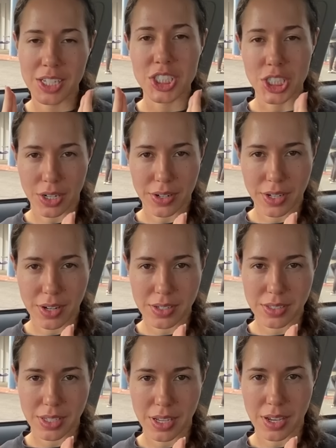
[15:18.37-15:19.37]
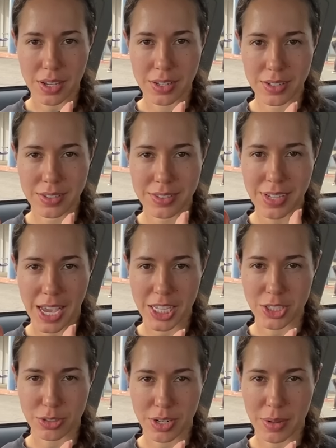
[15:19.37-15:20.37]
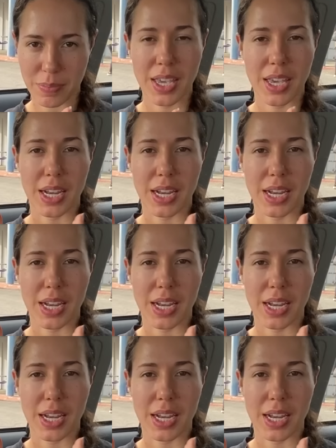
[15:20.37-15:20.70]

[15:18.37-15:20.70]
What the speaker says: Cherry Garcia ice cream,